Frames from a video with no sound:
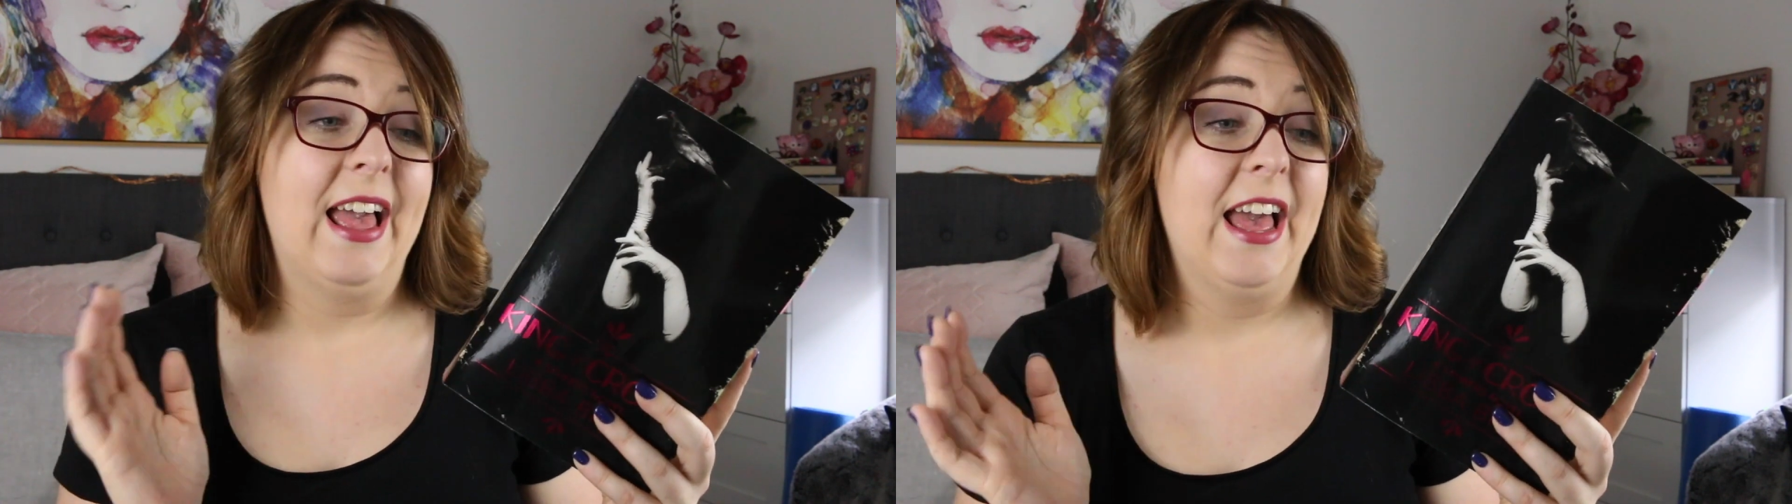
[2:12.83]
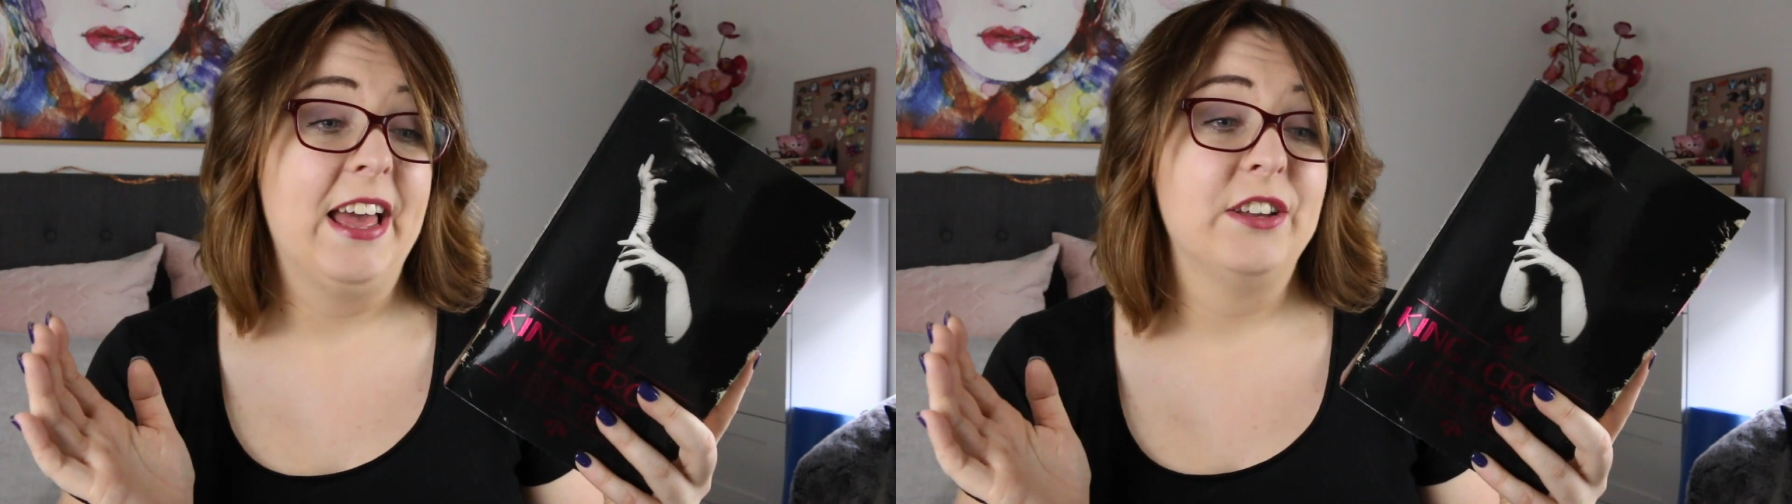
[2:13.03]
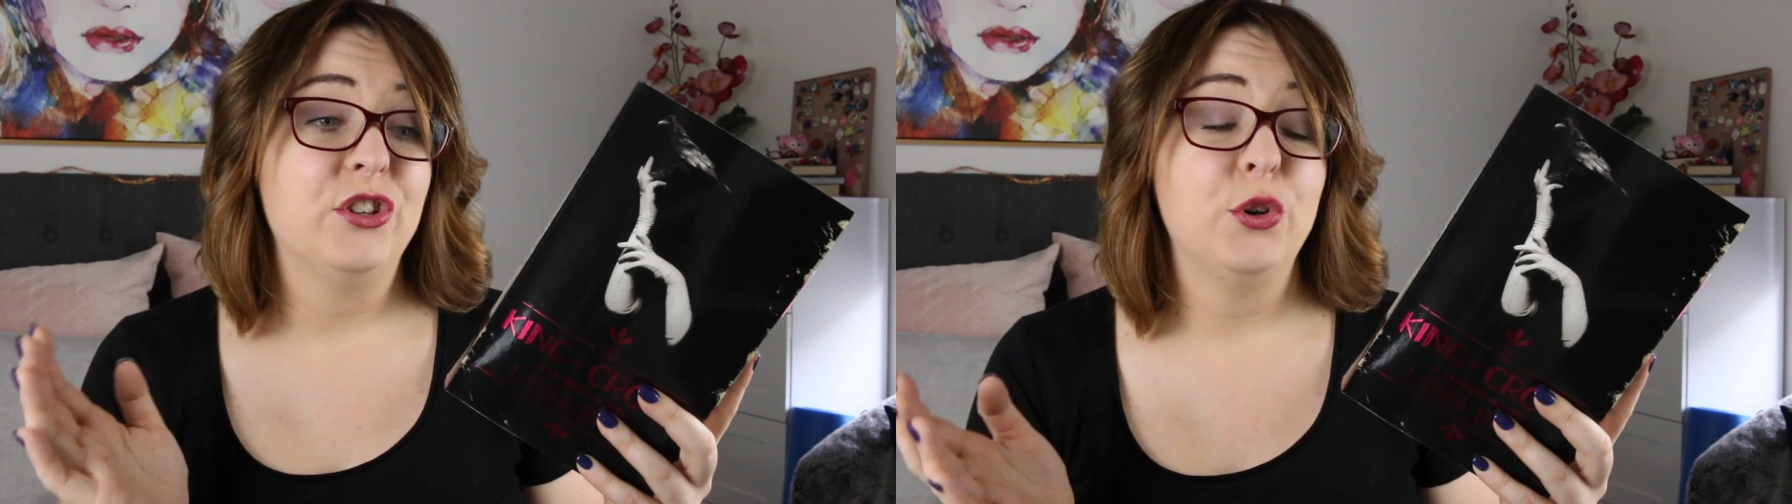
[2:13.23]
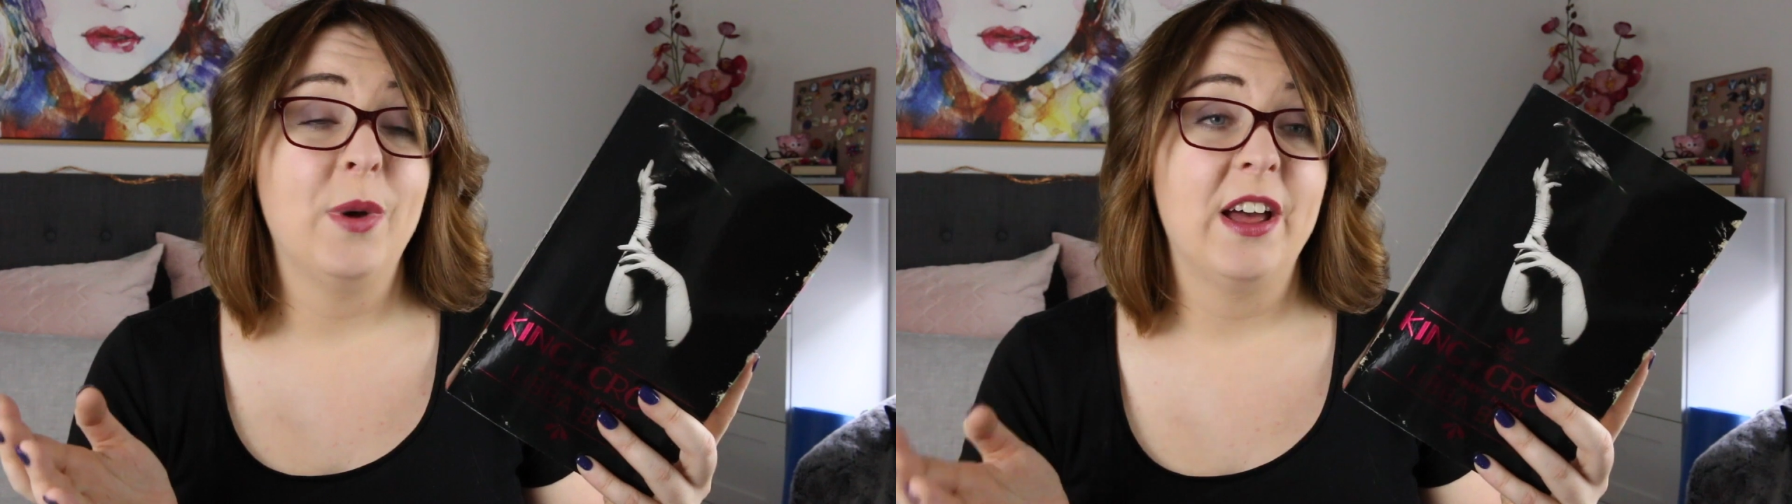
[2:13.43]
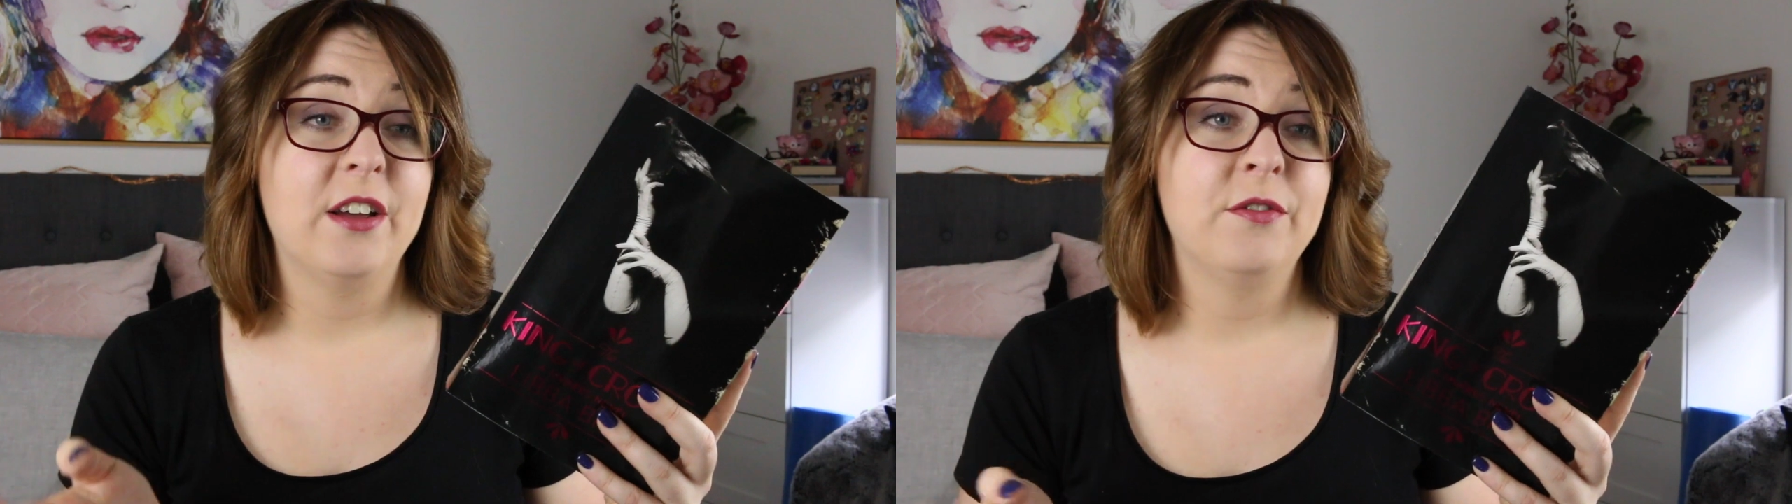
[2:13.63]
and you
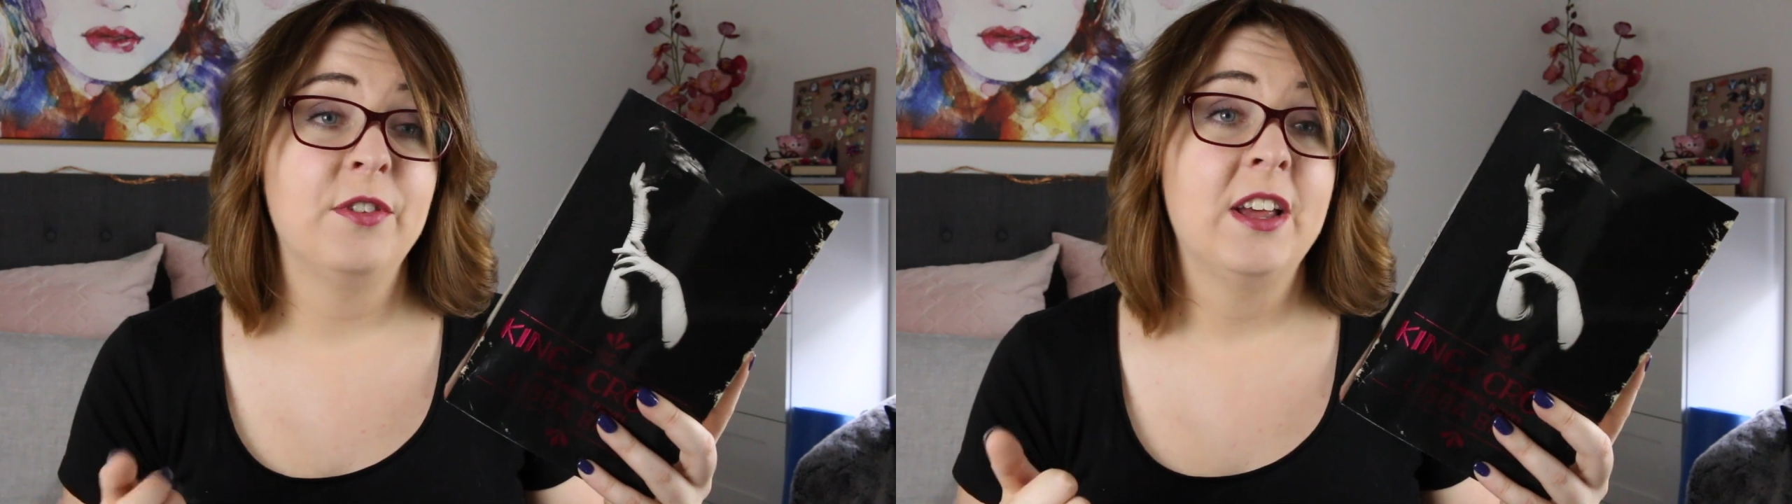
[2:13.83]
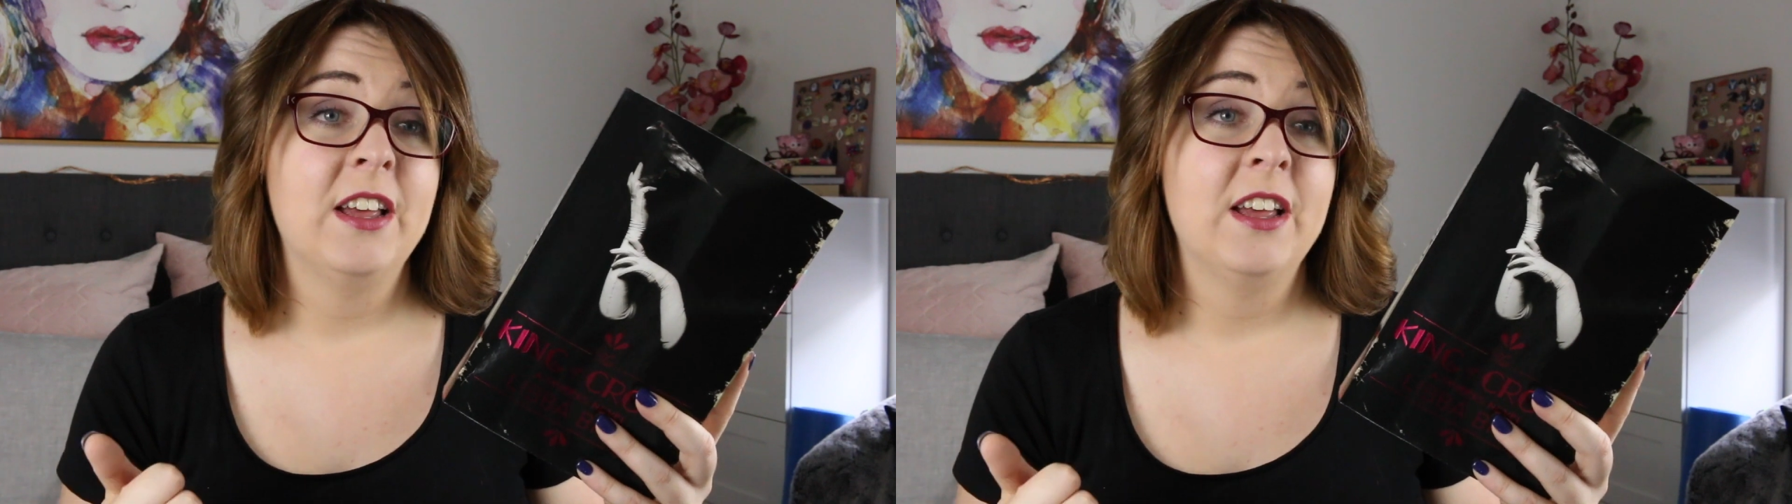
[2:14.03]
have